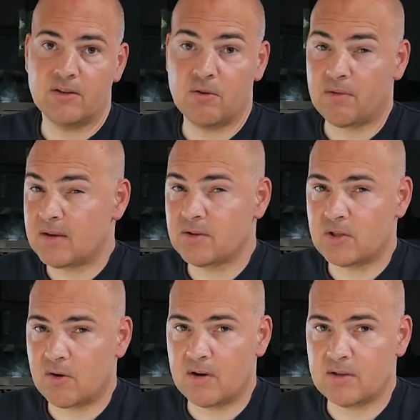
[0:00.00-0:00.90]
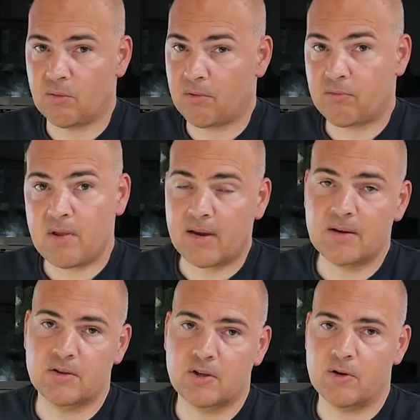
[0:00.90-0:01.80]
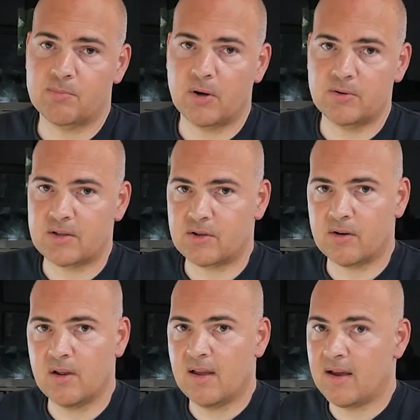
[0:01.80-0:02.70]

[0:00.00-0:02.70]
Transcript: 2000 series or 3000 series processor